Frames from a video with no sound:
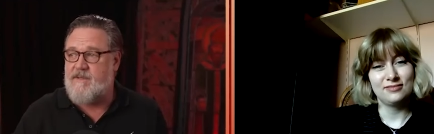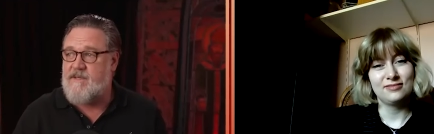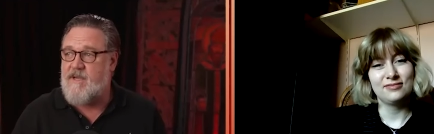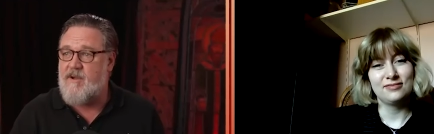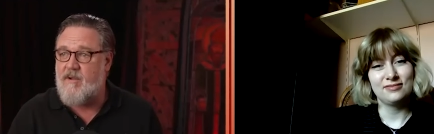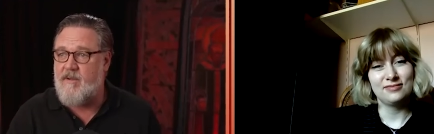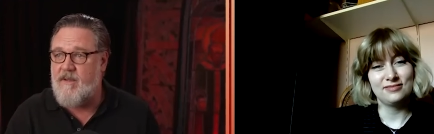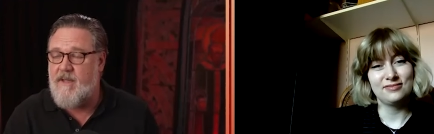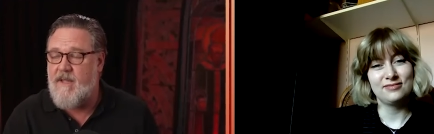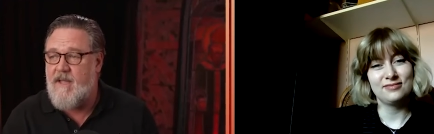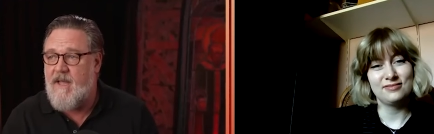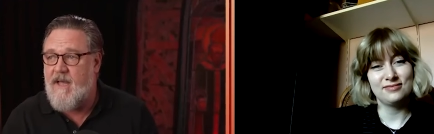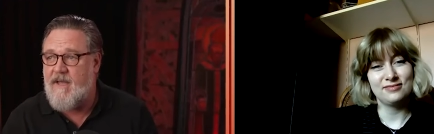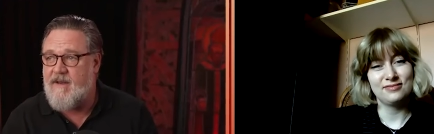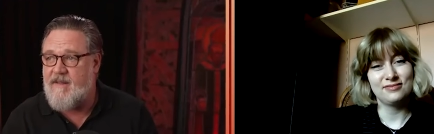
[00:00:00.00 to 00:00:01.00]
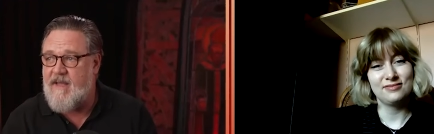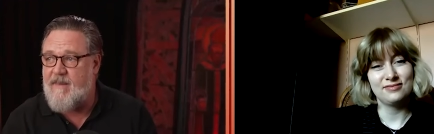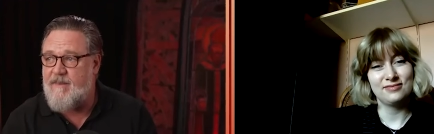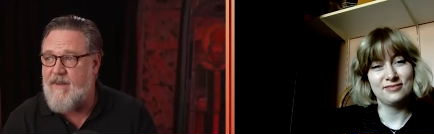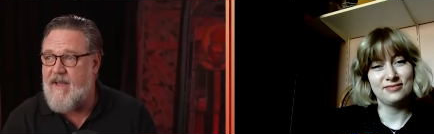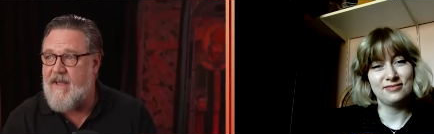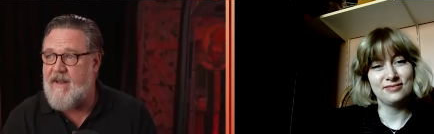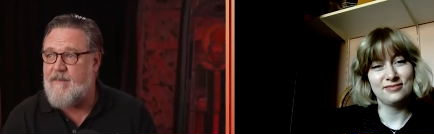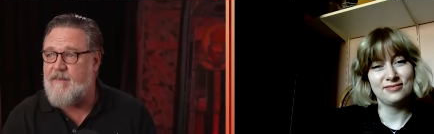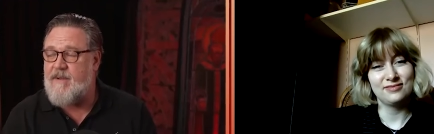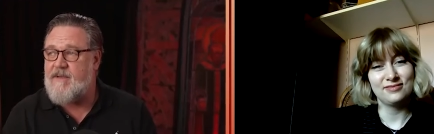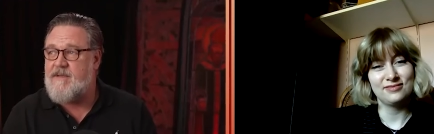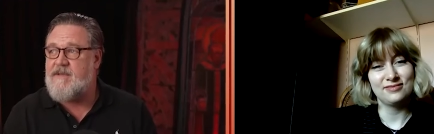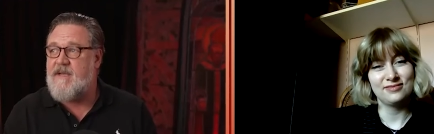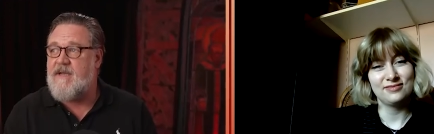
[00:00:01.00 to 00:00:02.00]
Speaker 1: told under that banner,
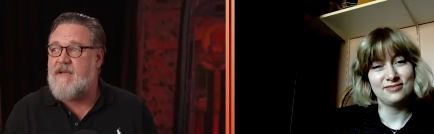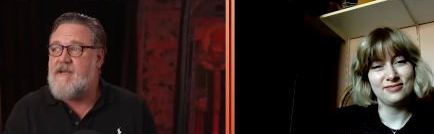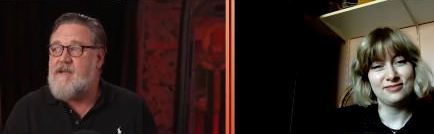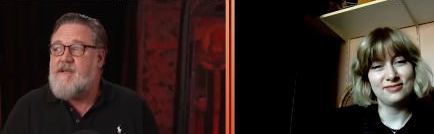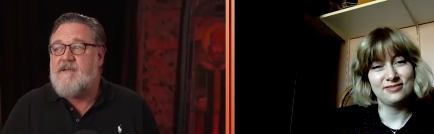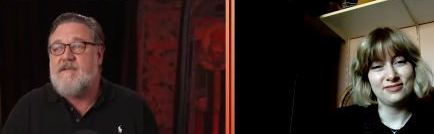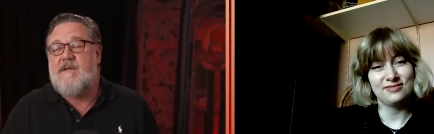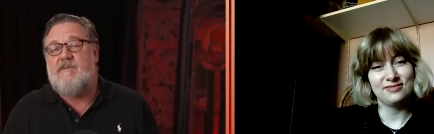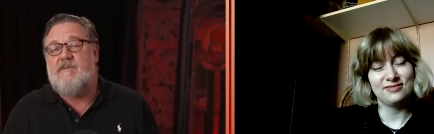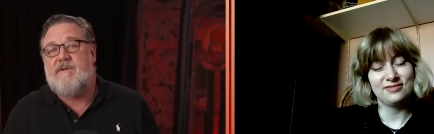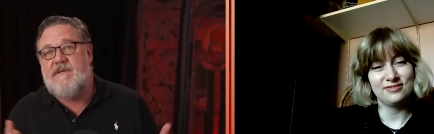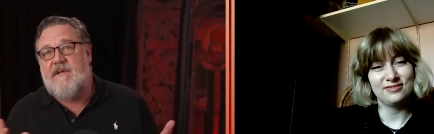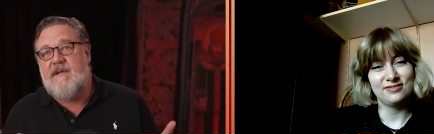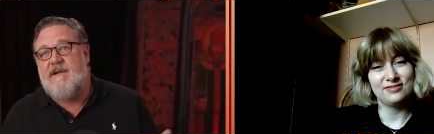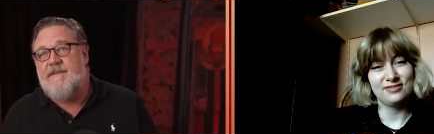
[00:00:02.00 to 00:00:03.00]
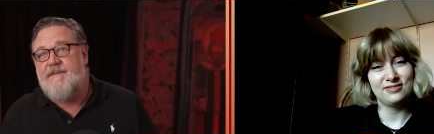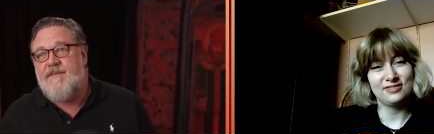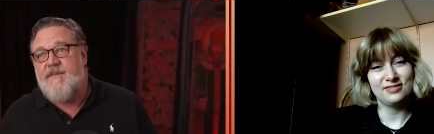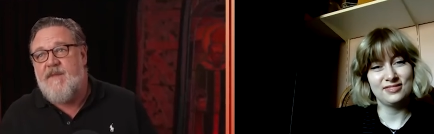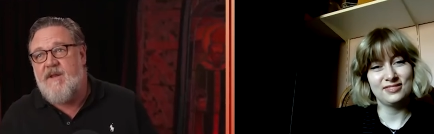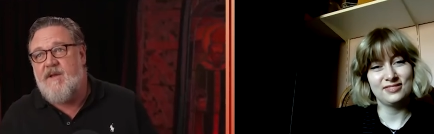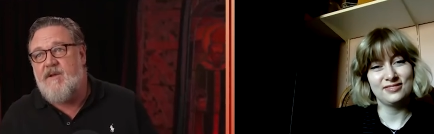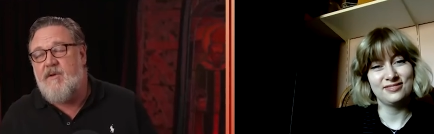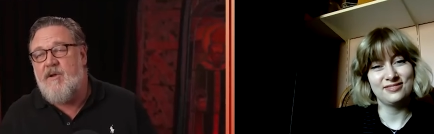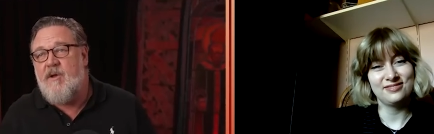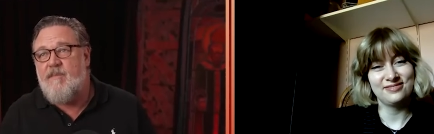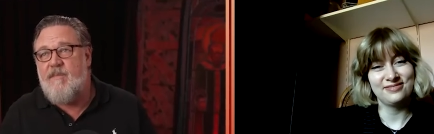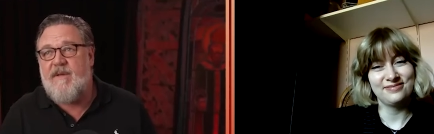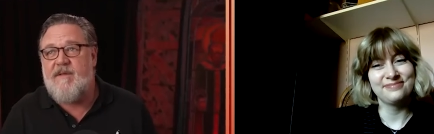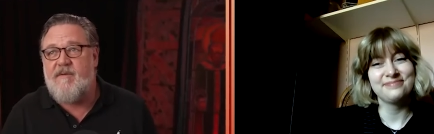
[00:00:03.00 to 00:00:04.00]
but so we'll see, you know,
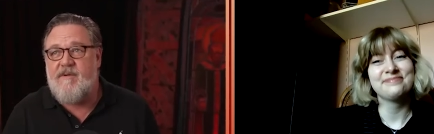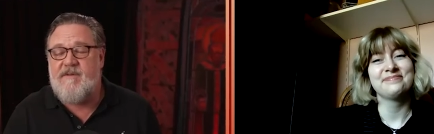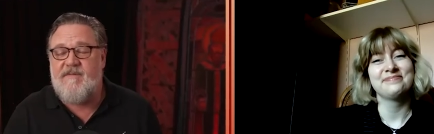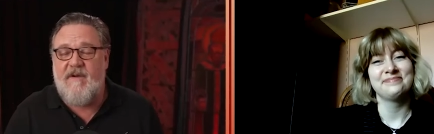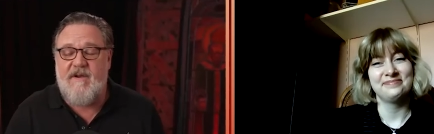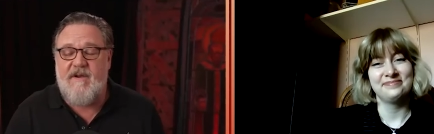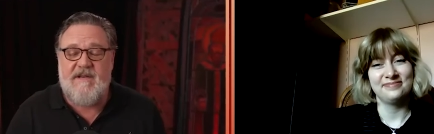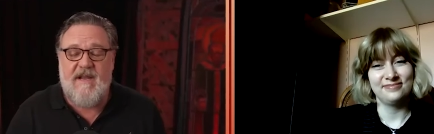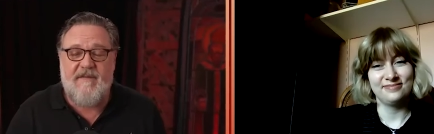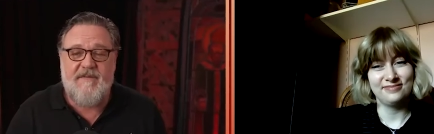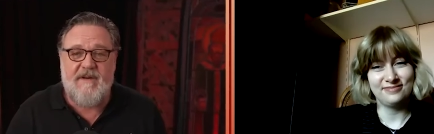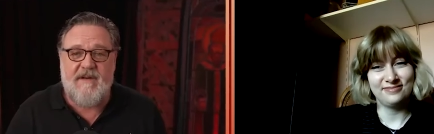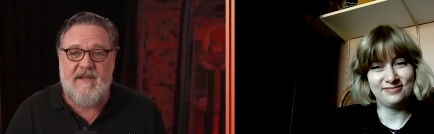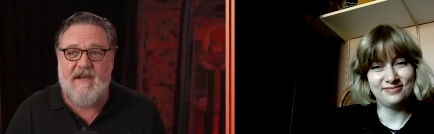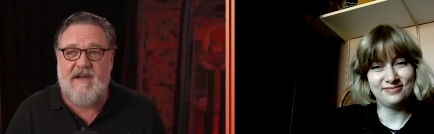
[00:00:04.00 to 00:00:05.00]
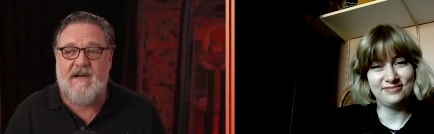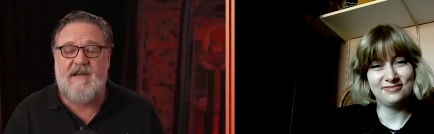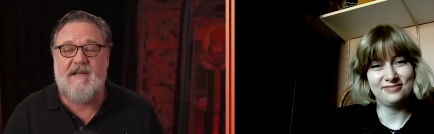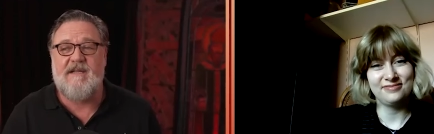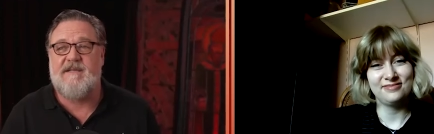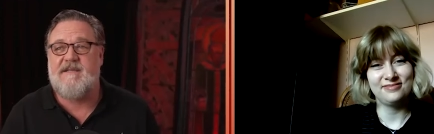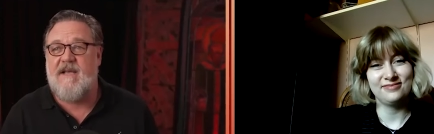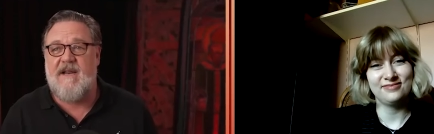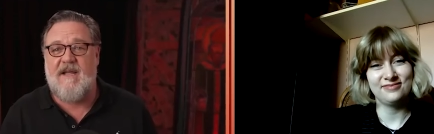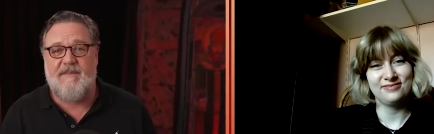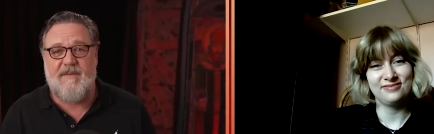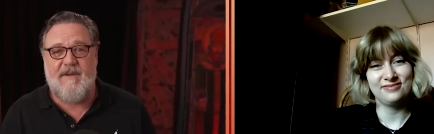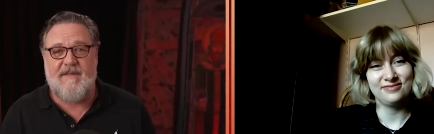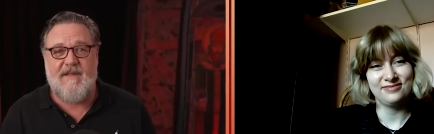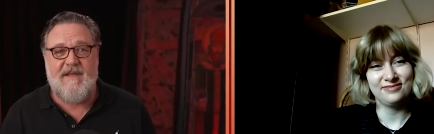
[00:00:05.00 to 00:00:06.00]
but there is very definitely a clear setup
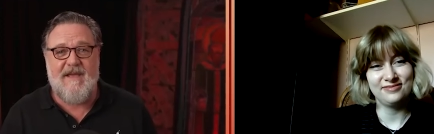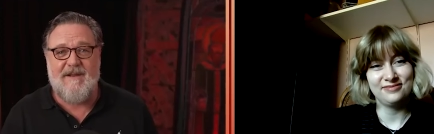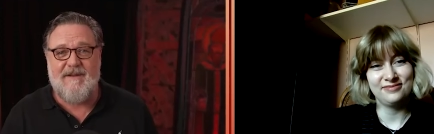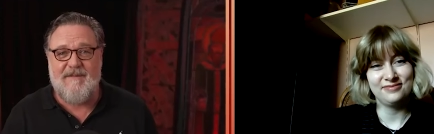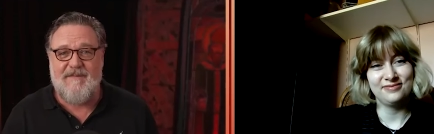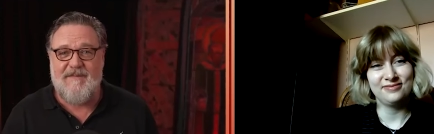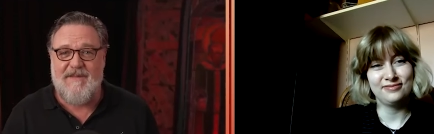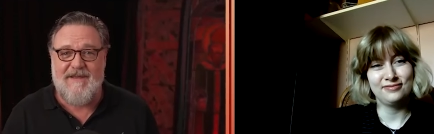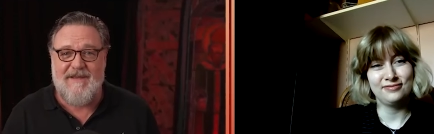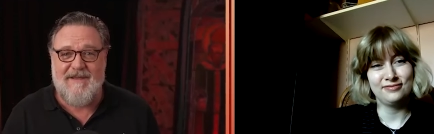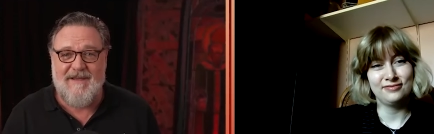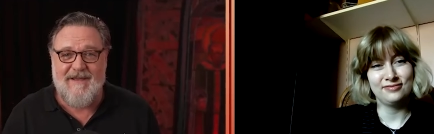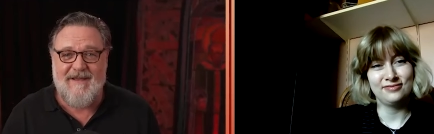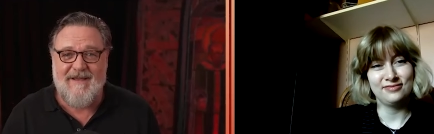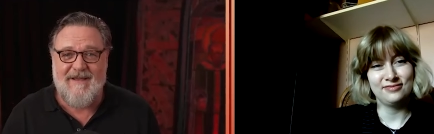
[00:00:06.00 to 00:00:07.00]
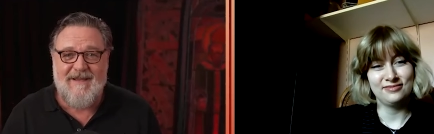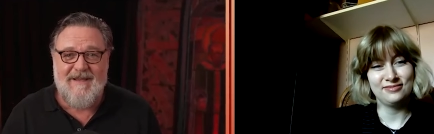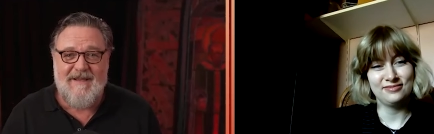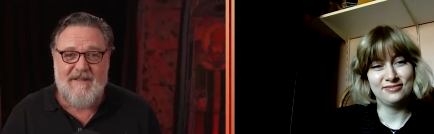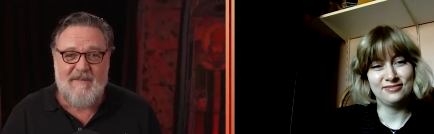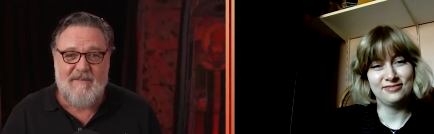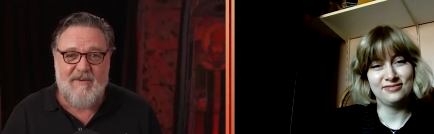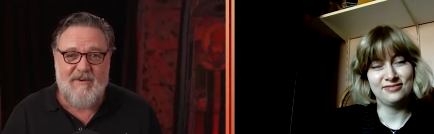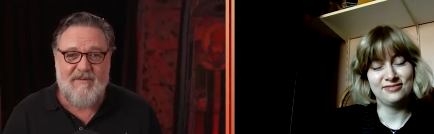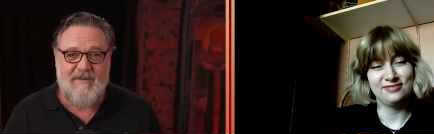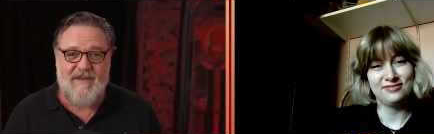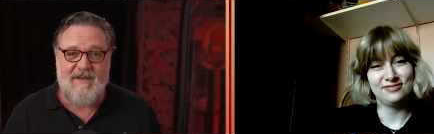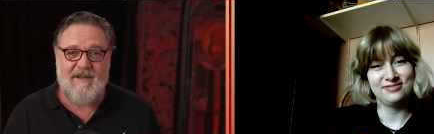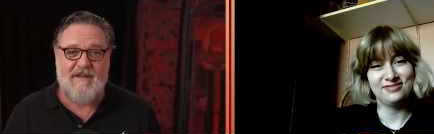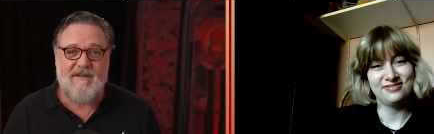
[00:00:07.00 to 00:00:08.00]
at the end of the movie.
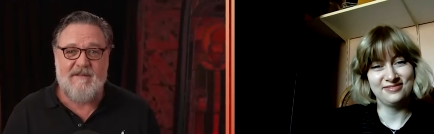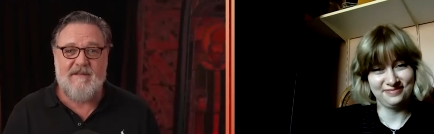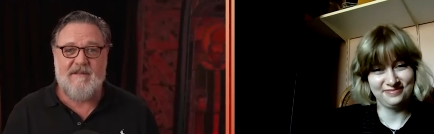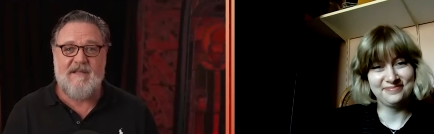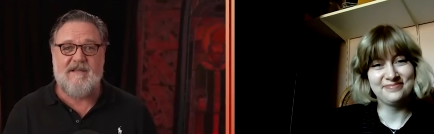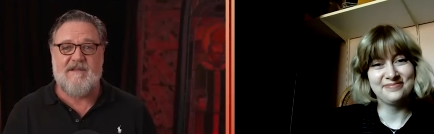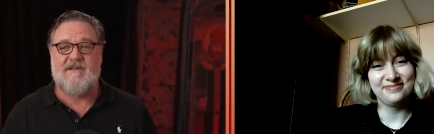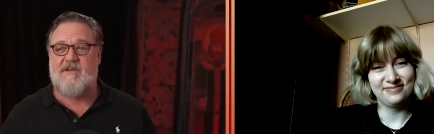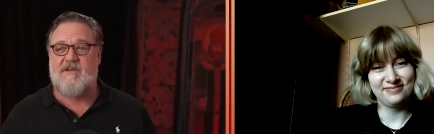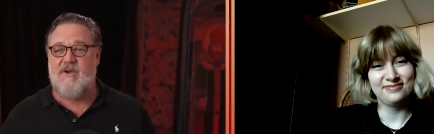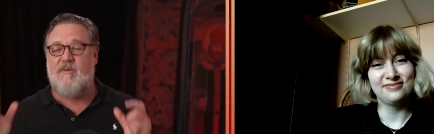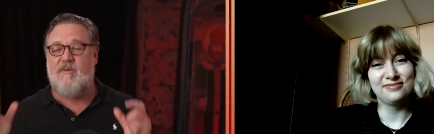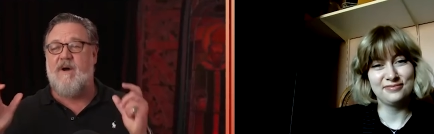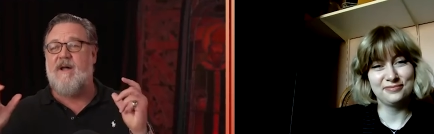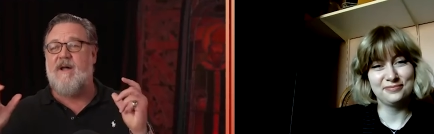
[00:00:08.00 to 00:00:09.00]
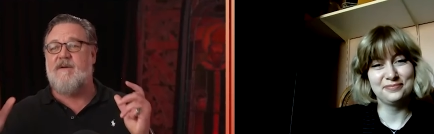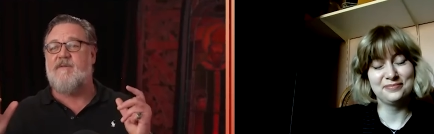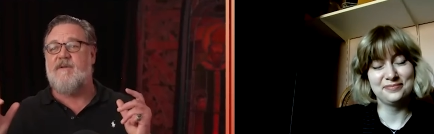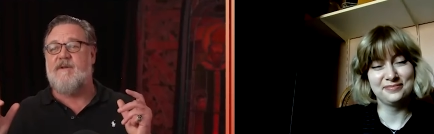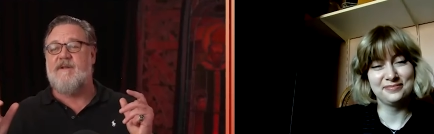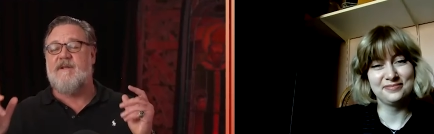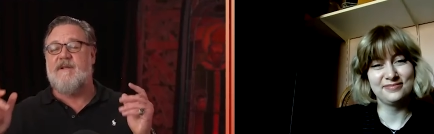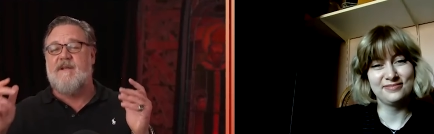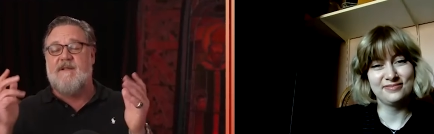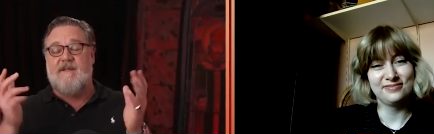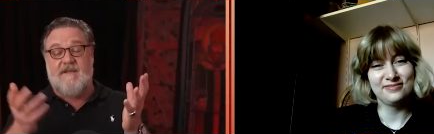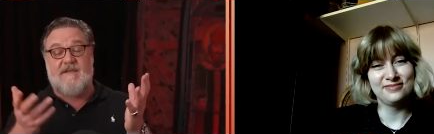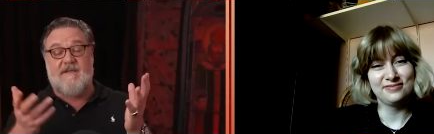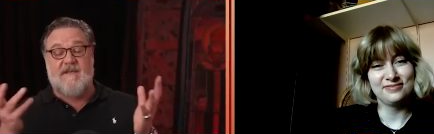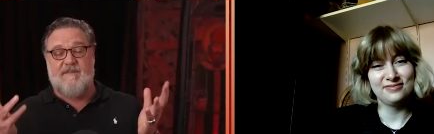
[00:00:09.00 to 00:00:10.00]
You know, there's 200, and
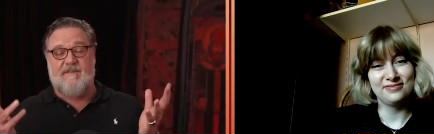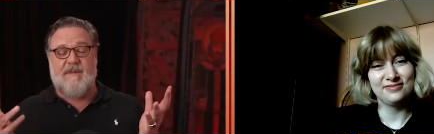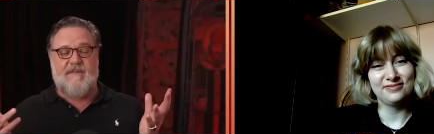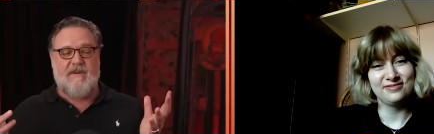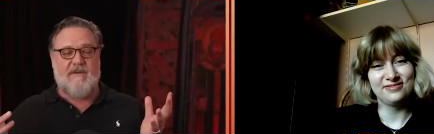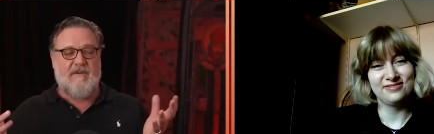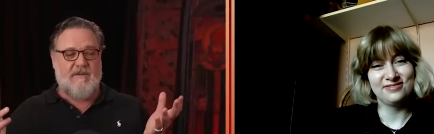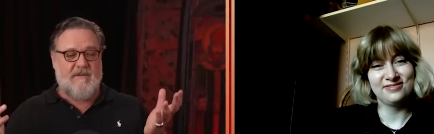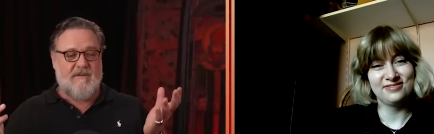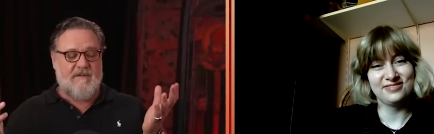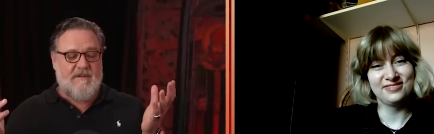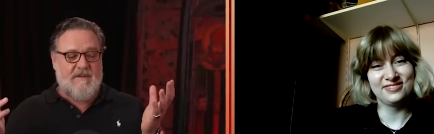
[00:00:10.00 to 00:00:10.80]
this is a biblical